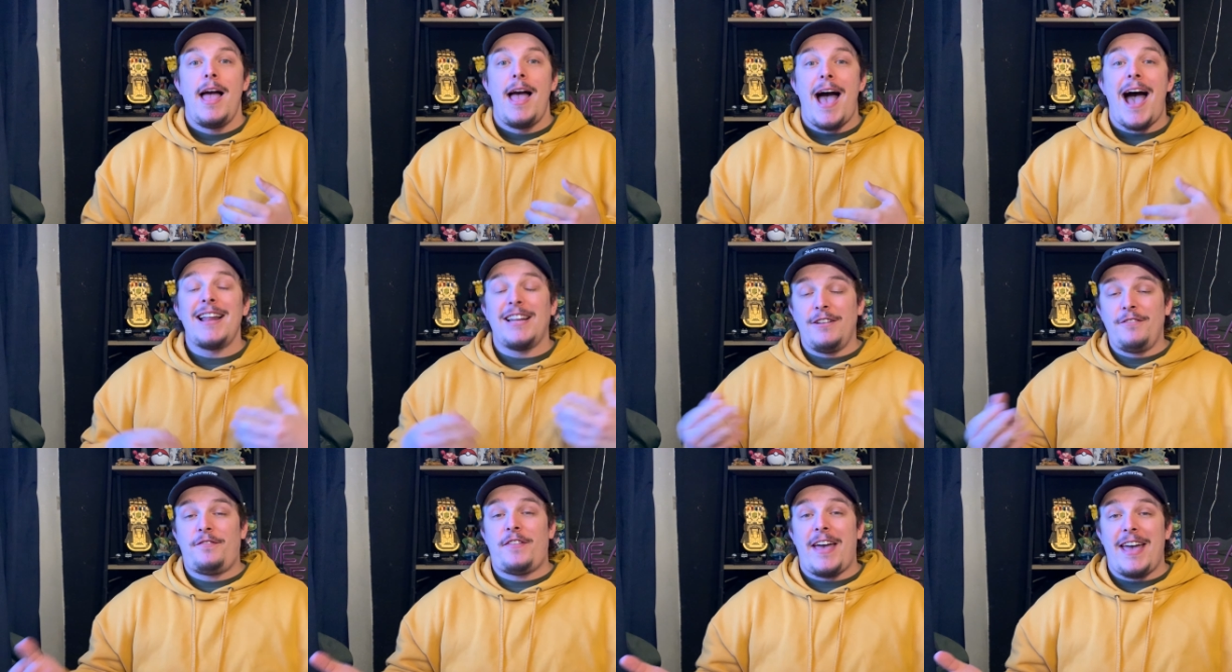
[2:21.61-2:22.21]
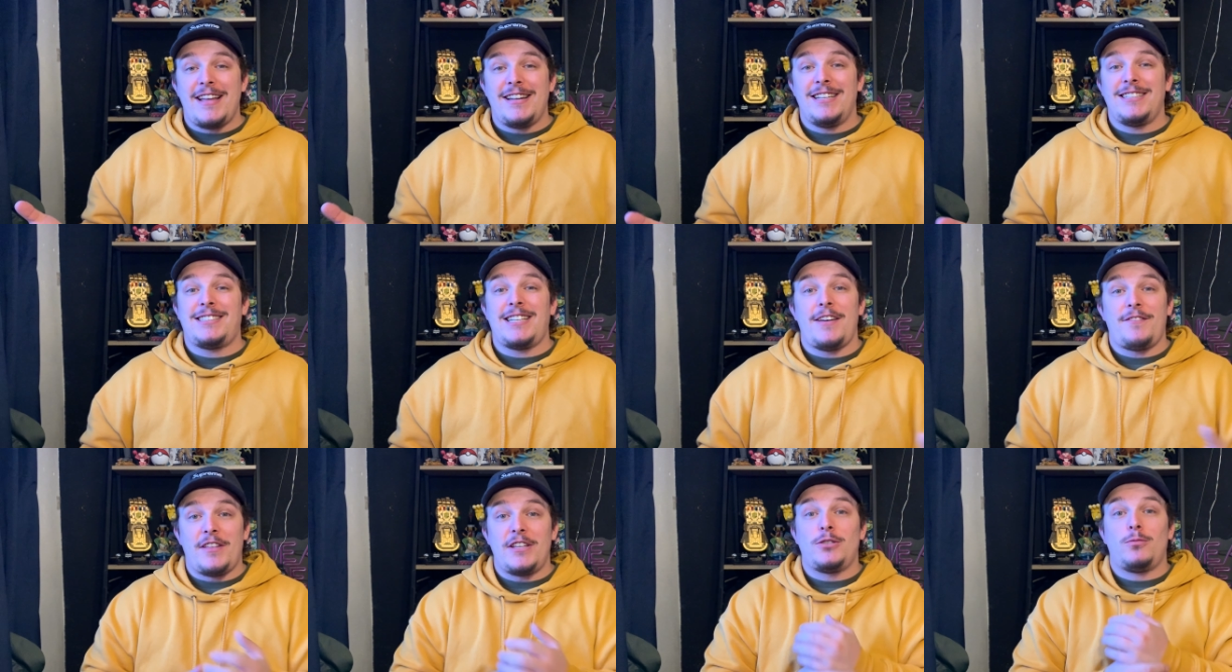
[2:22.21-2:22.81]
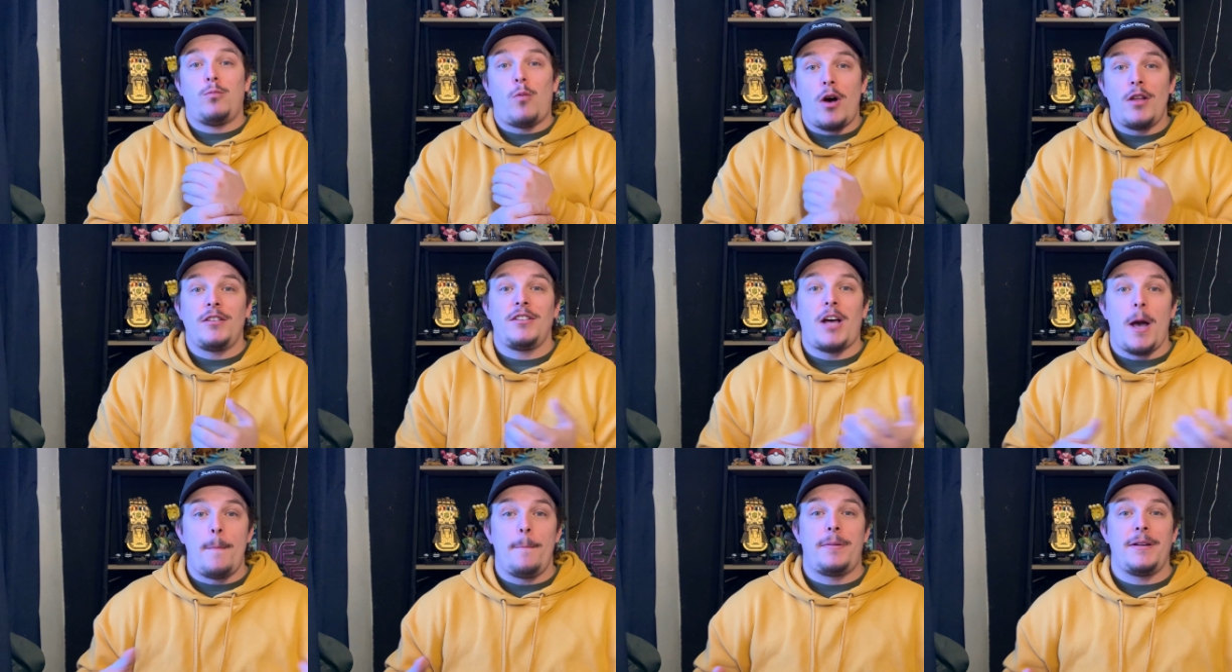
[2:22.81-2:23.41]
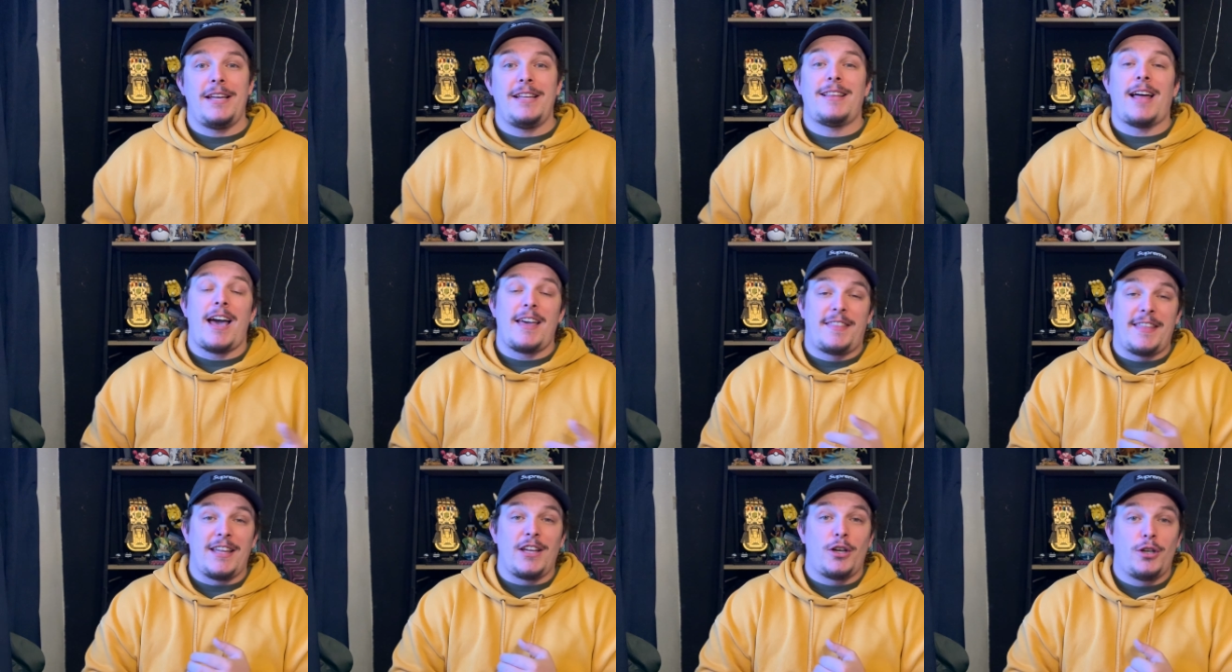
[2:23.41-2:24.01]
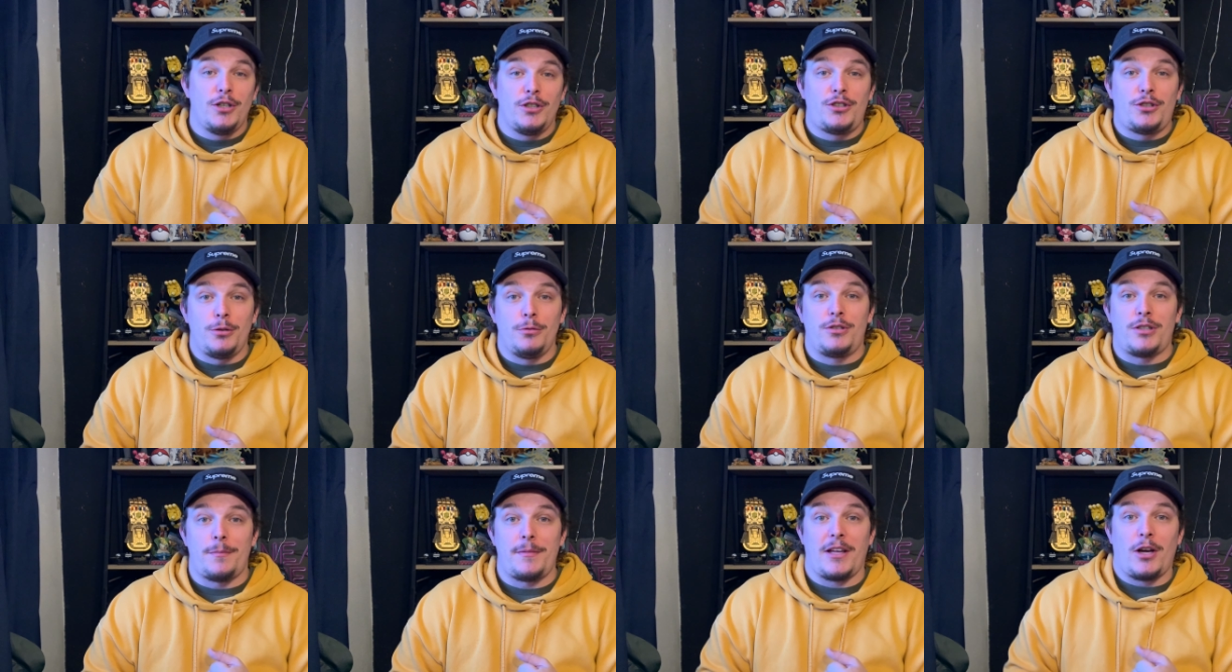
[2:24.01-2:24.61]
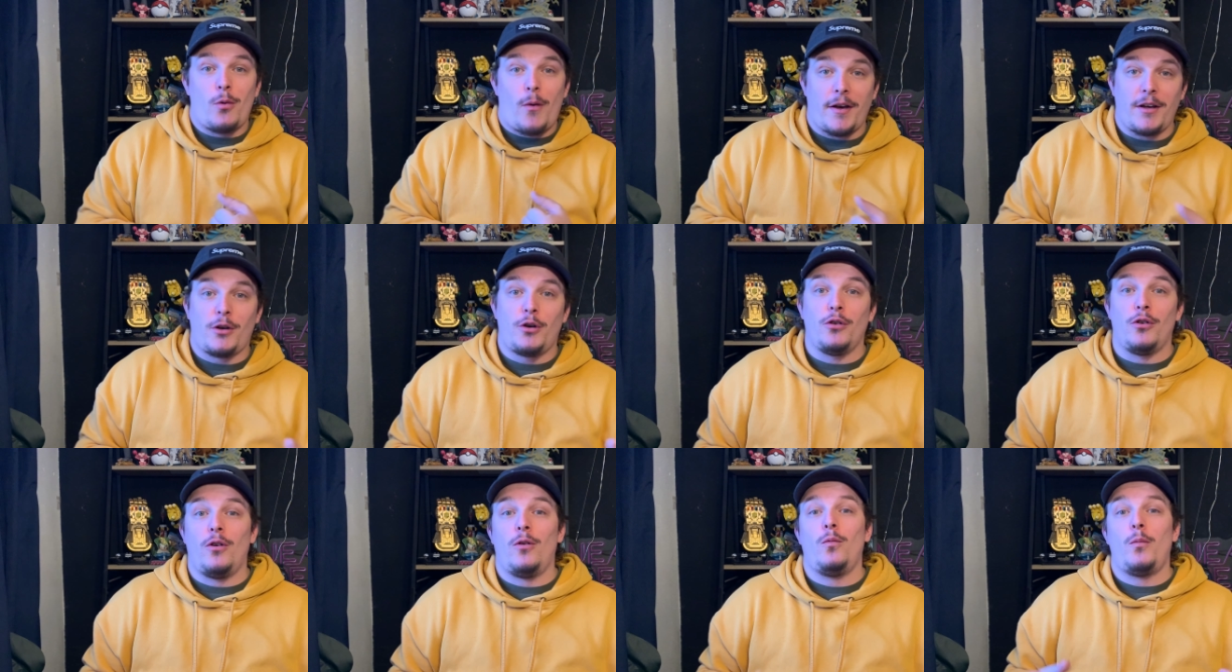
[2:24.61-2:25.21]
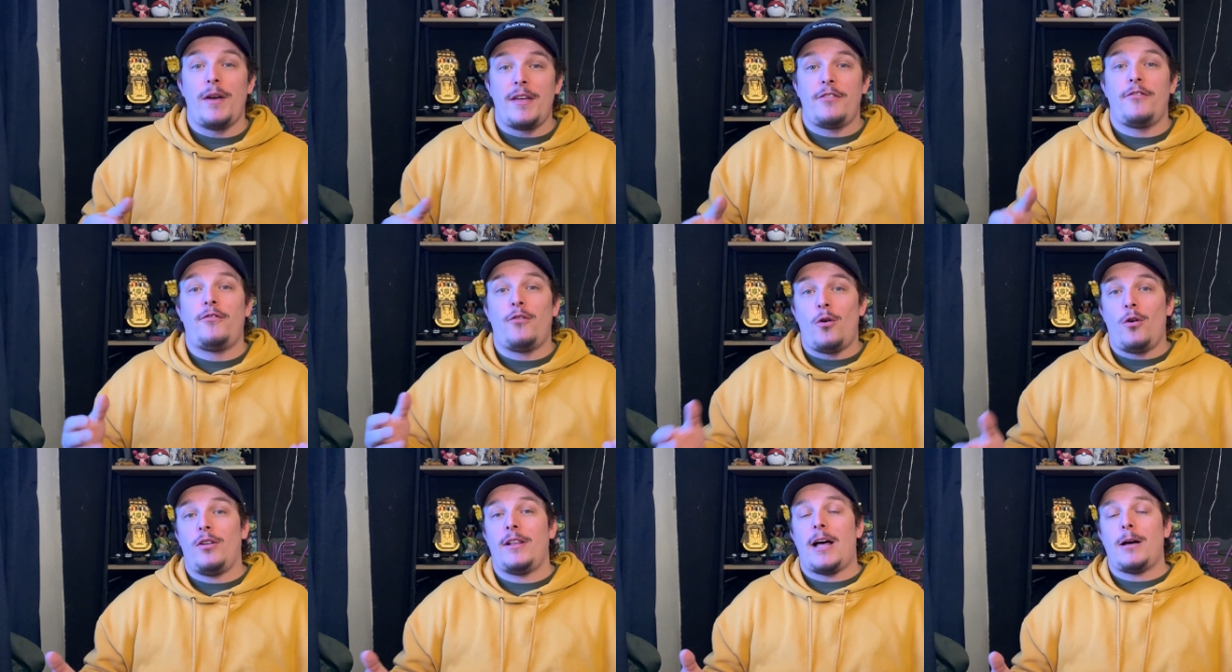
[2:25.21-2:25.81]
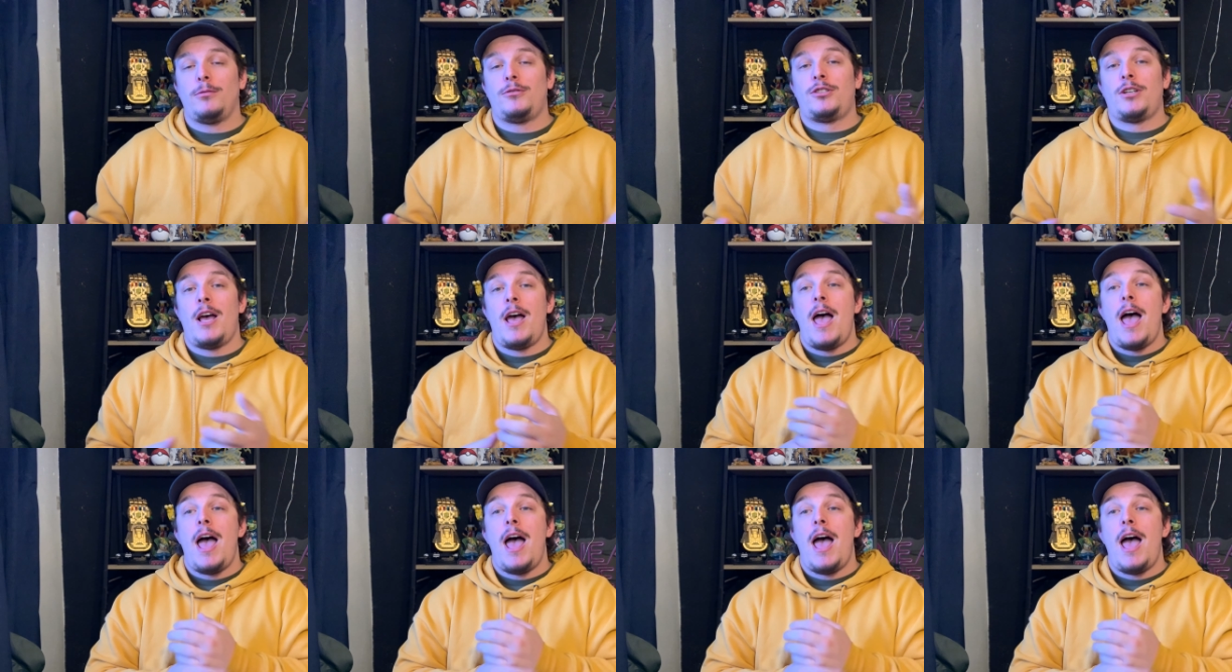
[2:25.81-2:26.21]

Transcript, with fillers: And in fairness, if there's one company that I think could do something quite cool with Fallout,